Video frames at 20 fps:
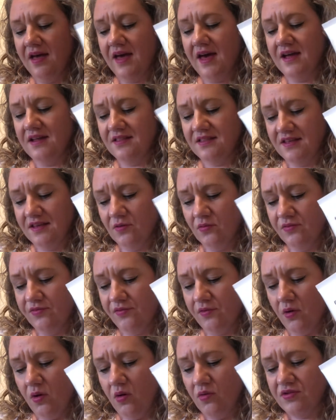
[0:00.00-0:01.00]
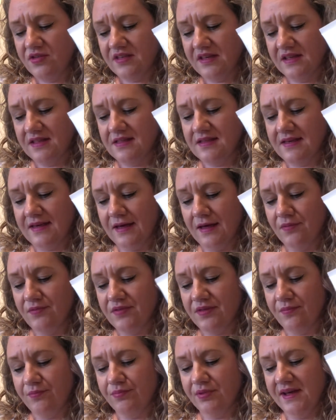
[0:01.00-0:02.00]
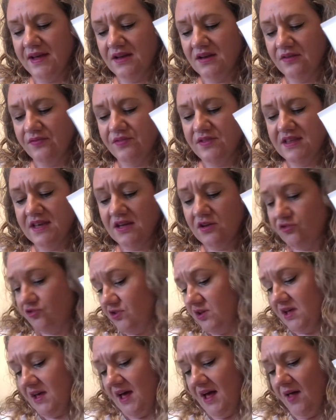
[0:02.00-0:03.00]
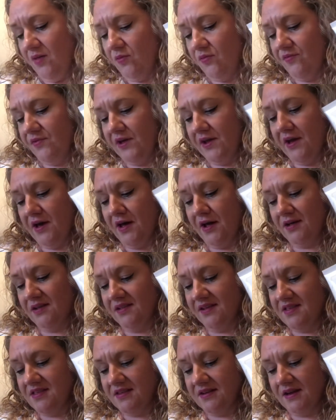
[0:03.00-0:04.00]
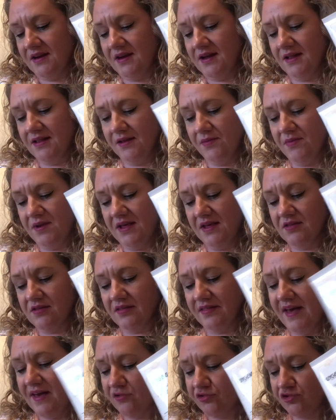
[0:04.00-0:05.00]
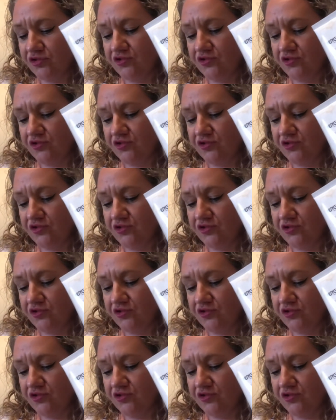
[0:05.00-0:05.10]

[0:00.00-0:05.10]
Ideal for all skin types, the blend of tea tree, aloe vera and glycerin eliminates last